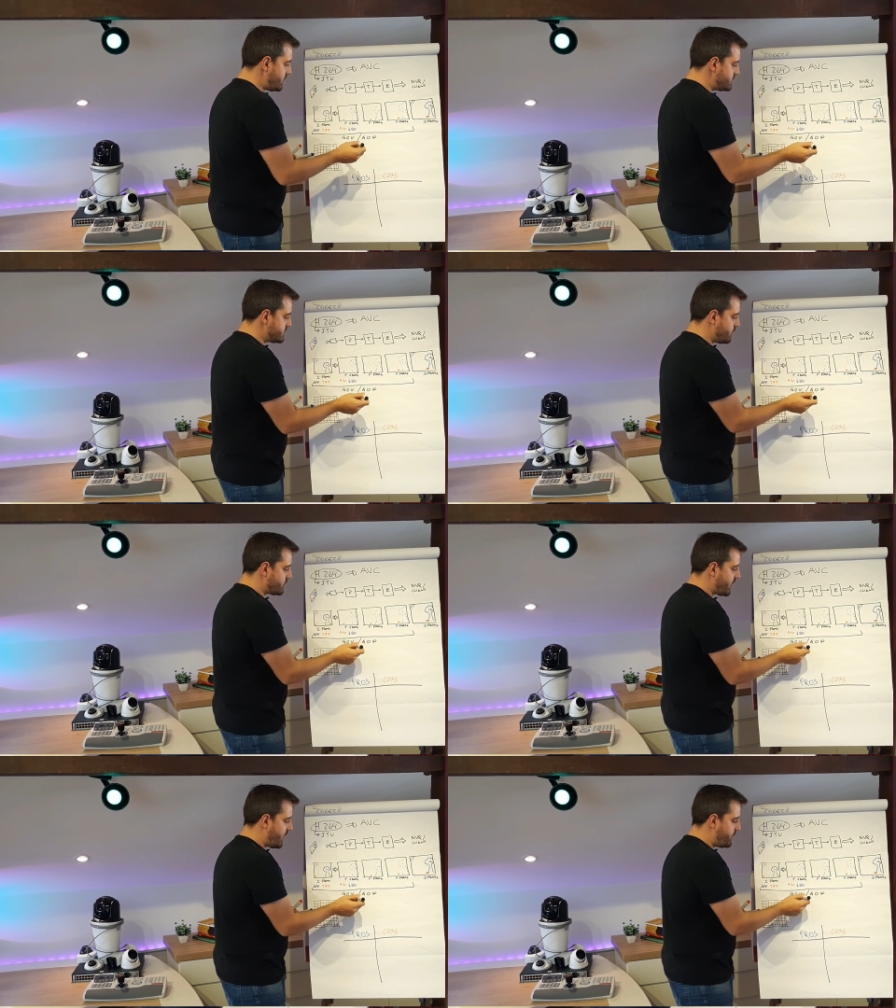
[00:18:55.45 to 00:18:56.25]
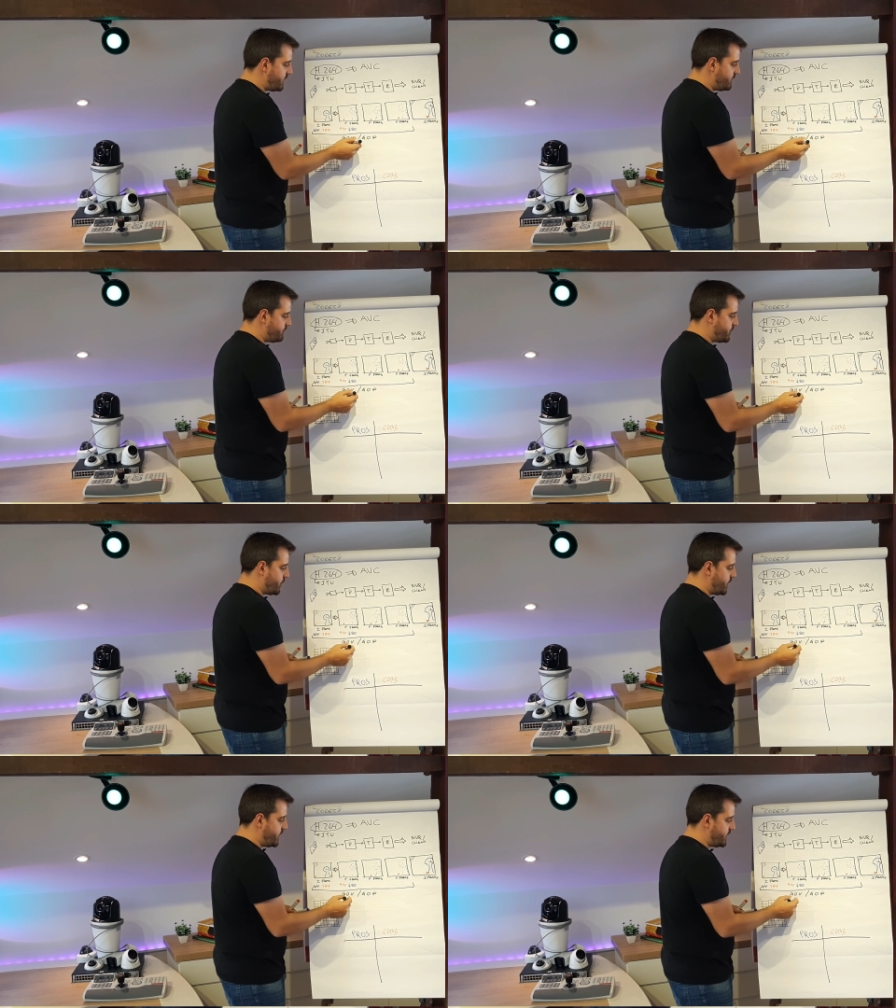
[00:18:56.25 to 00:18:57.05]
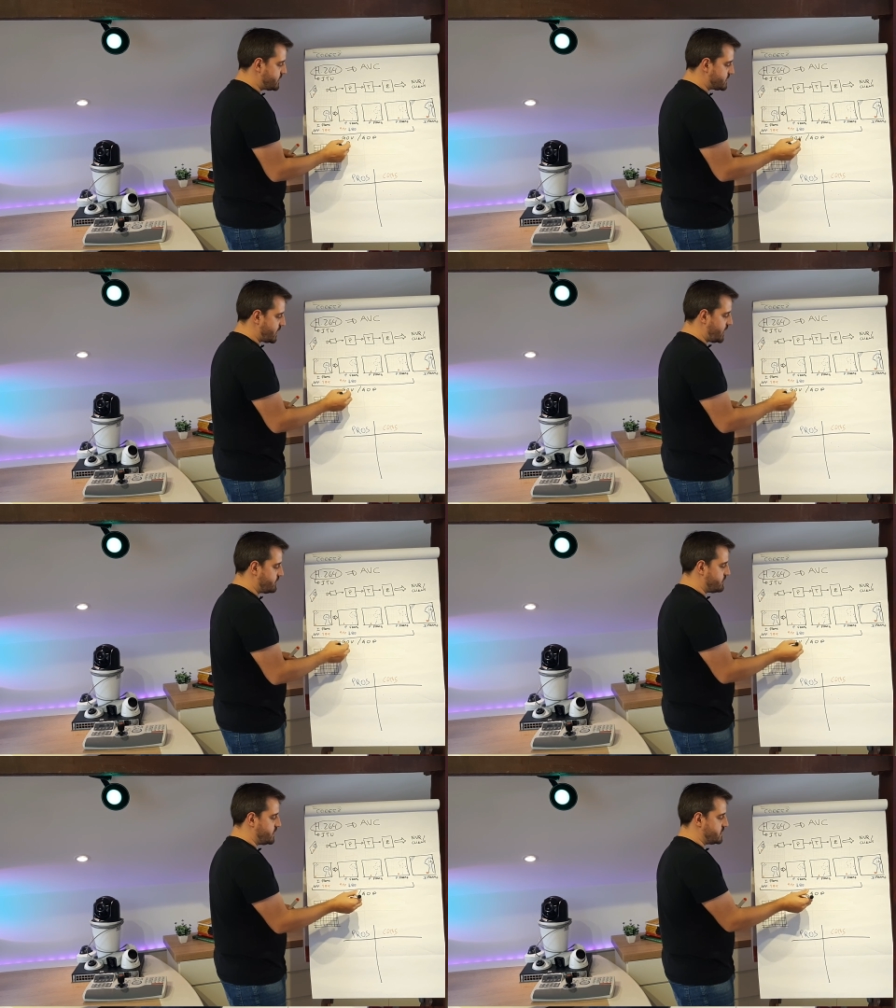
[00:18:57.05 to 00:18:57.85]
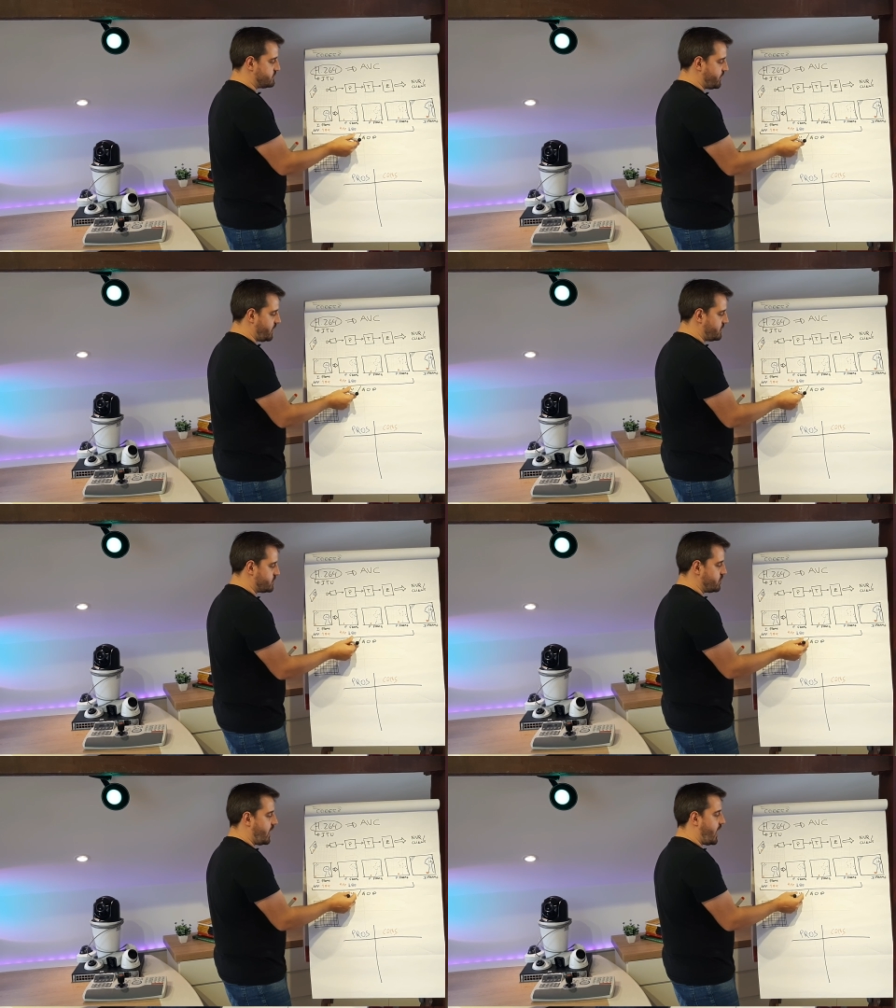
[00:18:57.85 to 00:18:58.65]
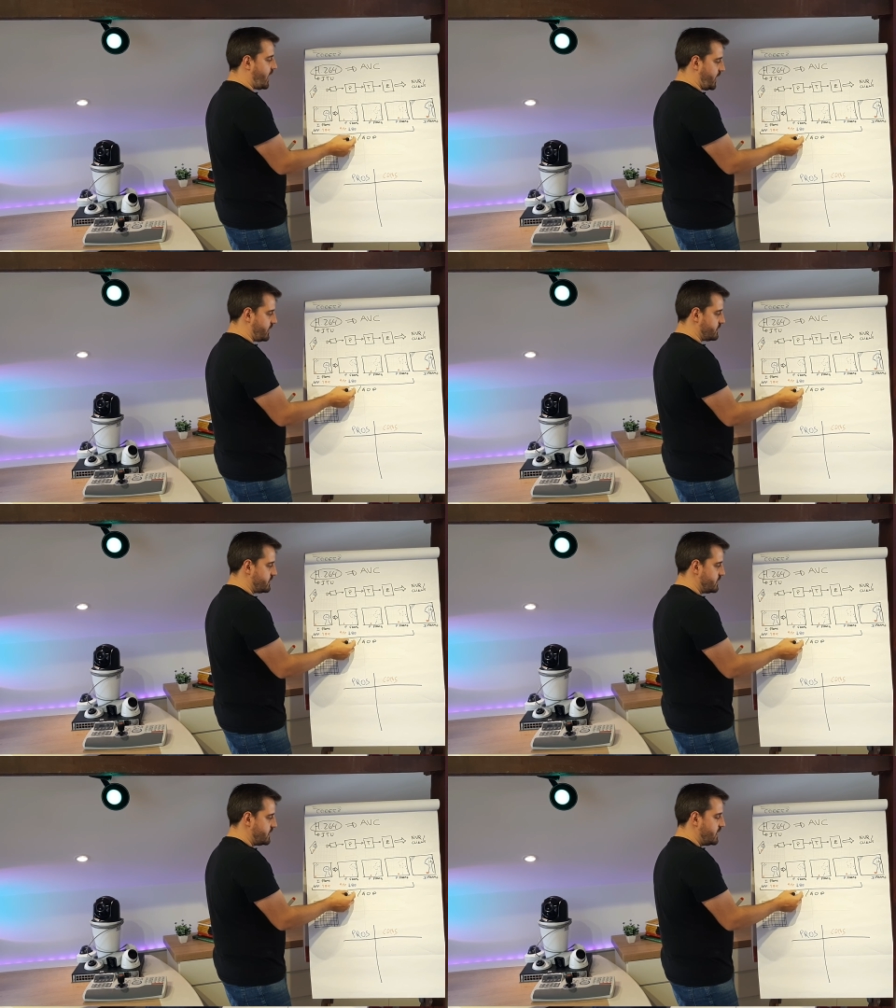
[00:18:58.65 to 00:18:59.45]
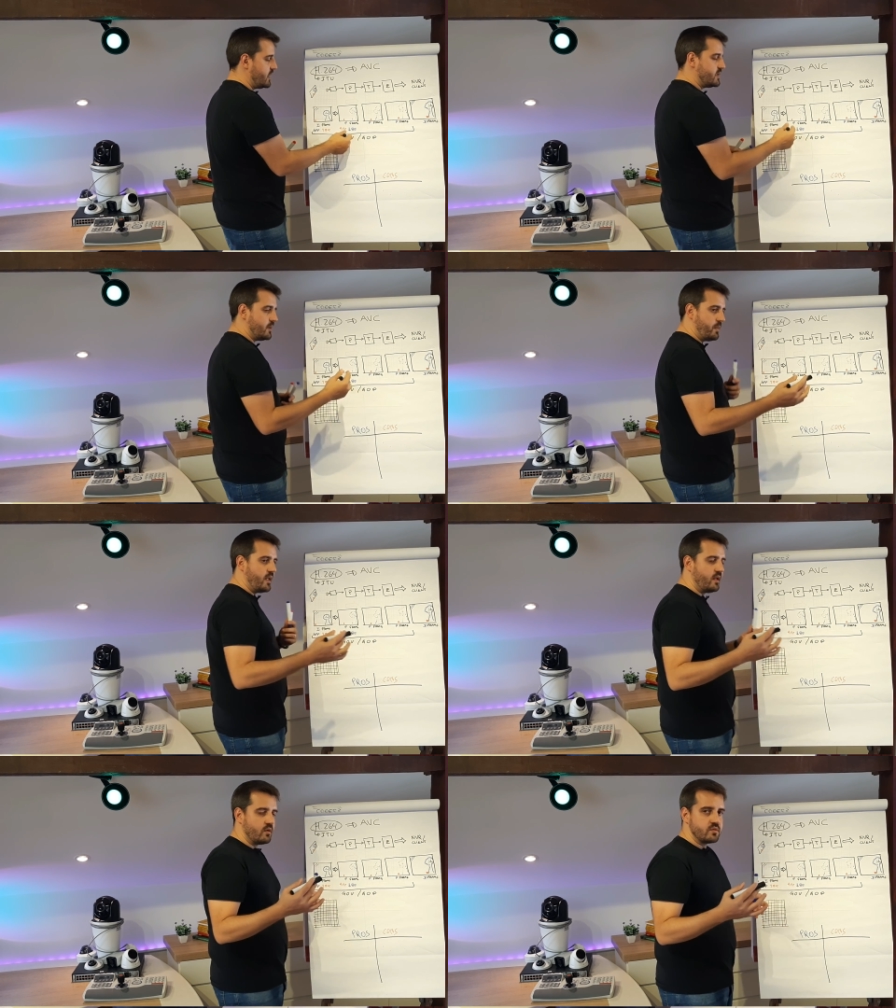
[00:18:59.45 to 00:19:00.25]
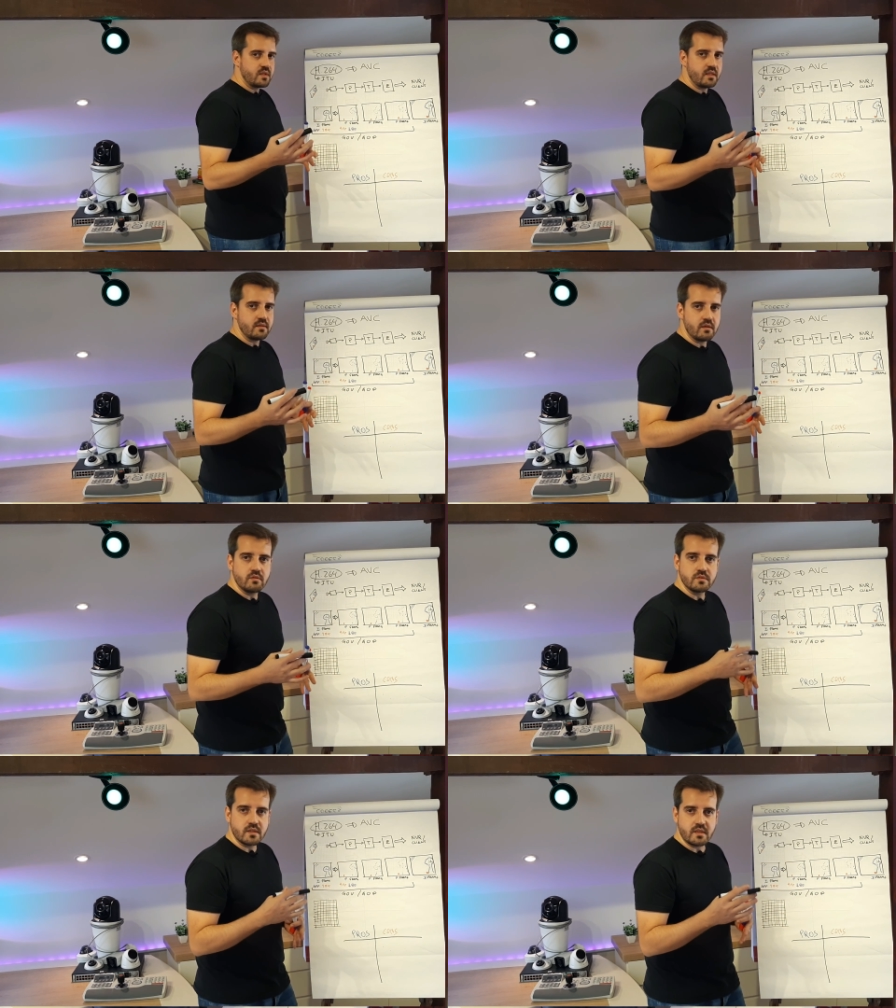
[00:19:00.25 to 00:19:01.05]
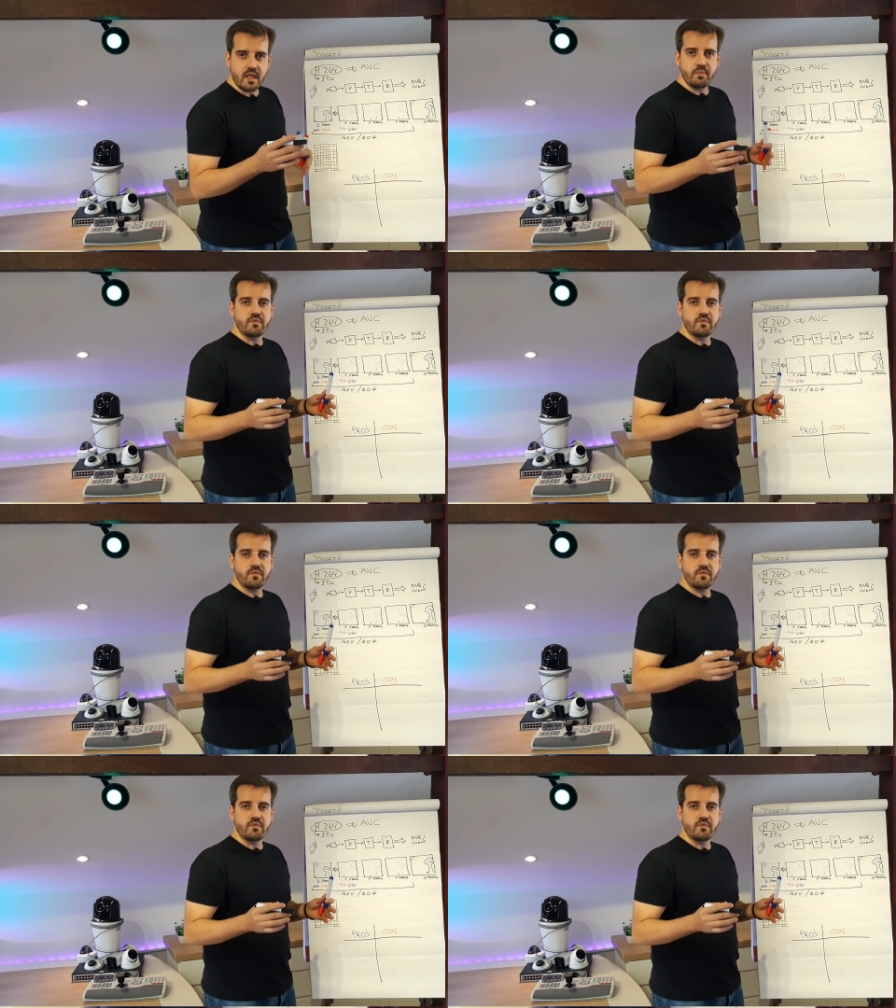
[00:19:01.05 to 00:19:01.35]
So what happens if we set this value too high? Depending on the type